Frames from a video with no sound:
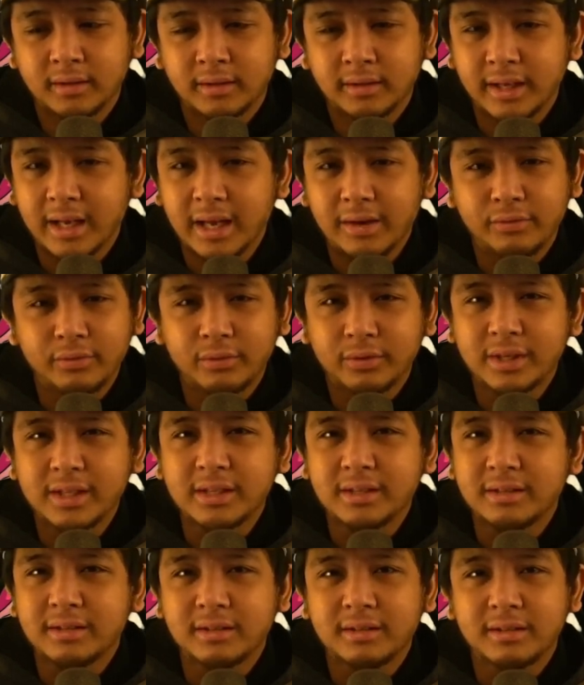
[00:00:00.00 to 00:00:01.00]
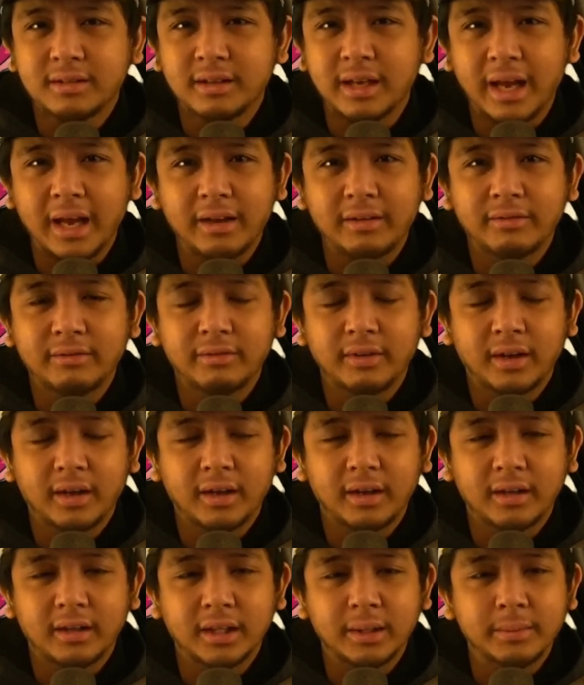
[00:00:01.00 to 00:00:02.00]
they haven't really gave
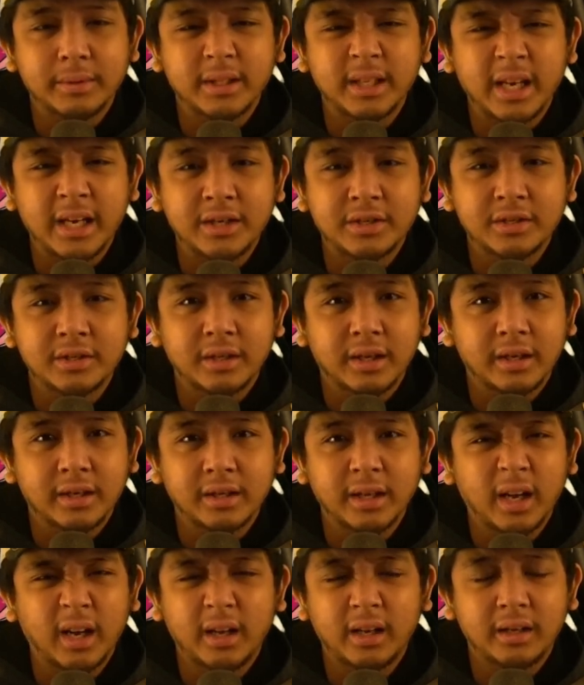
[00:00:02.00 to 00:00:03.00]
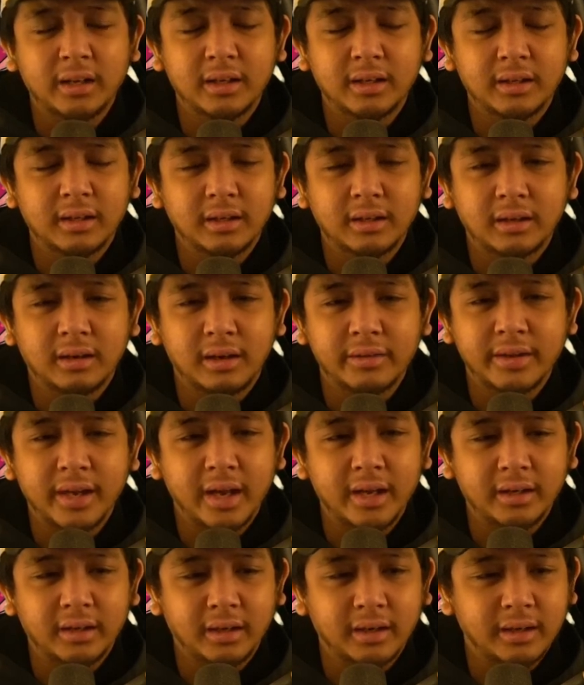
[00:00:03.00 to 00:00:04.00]
a limitation on
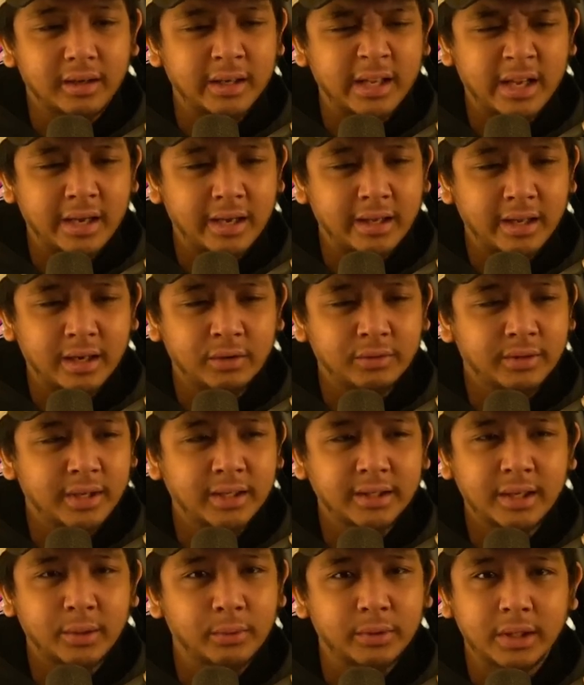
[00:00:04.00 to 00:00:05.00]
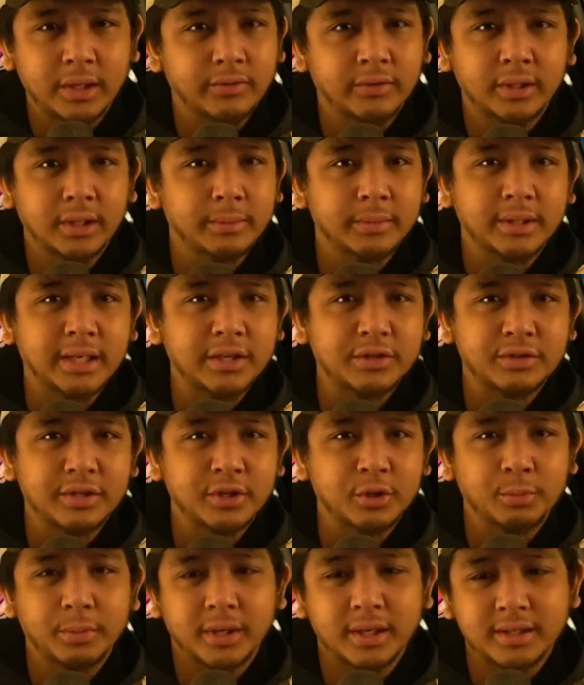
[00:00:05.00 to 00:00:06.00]
that yet. And I don't think they would give a limitation
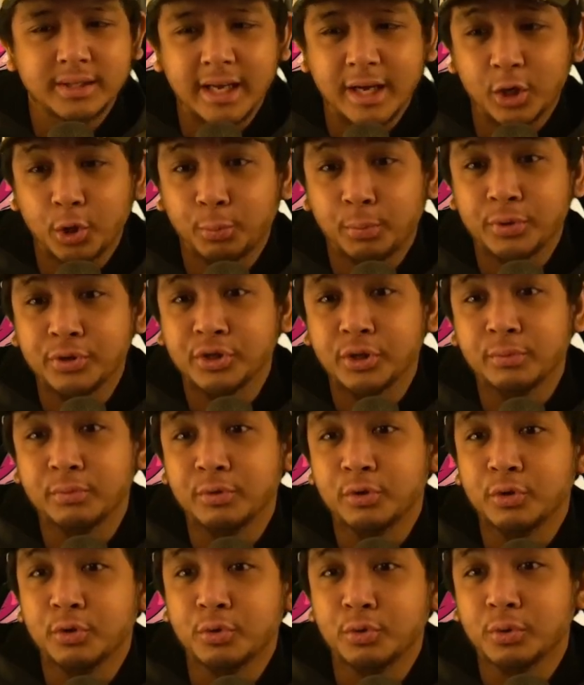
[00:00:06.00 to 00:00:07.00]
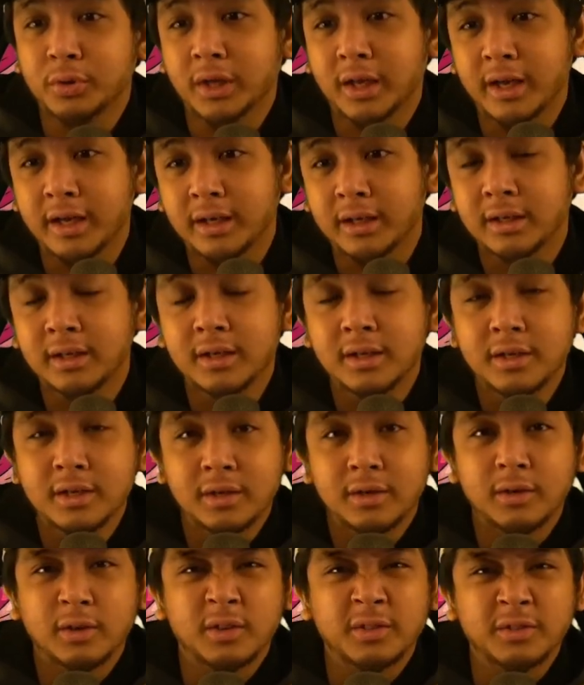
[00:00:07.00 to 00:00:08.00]
either, because that opens up new, like,
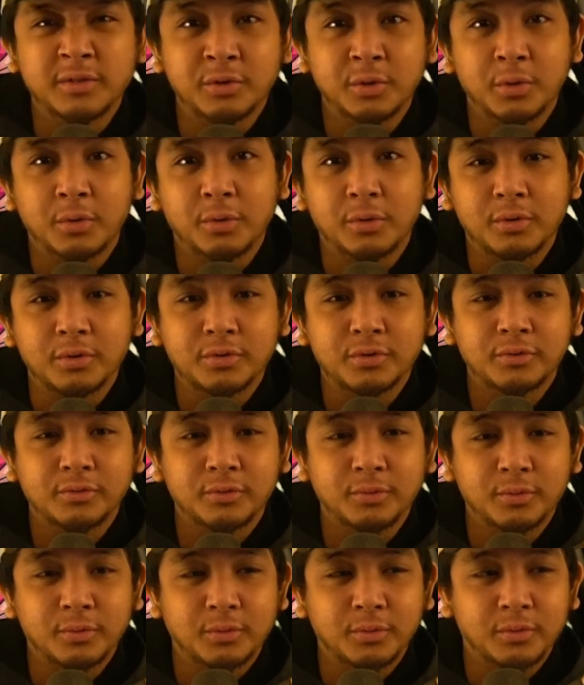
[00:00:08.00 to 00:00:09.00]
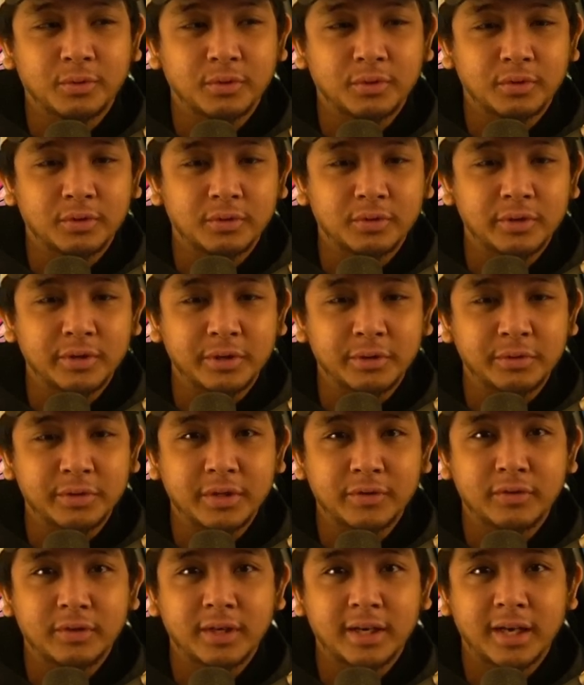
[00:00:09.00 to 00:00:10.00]
doors for, you know,
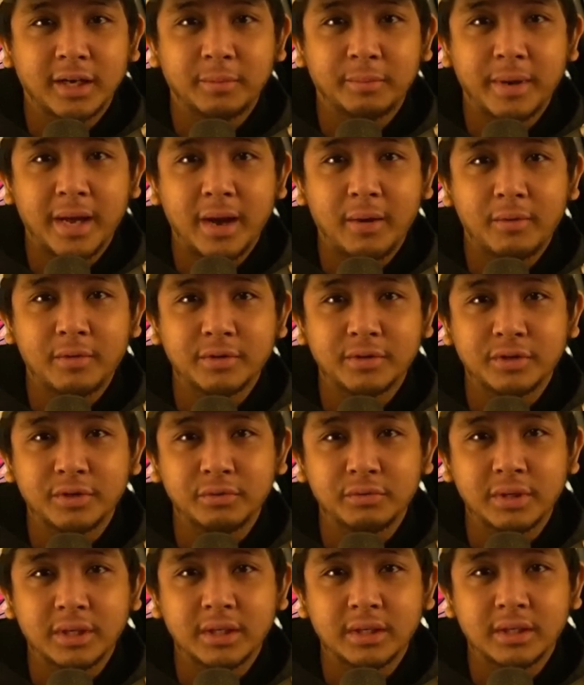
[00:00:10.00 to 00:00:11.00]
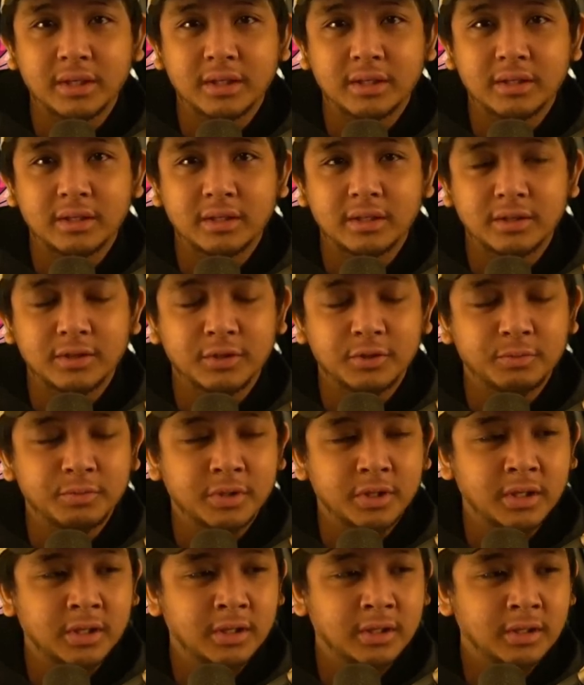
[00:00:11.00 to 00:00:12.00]
different kind of powers and uniqueness. You know what I'm
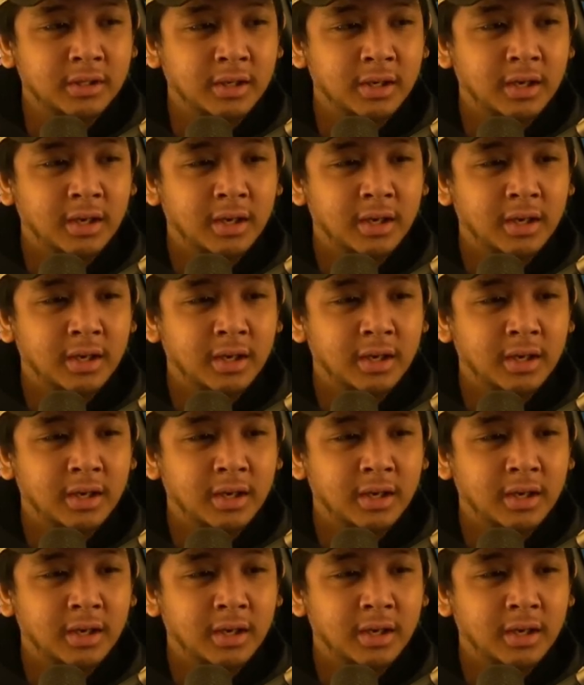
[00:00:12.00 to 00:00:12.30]
saying?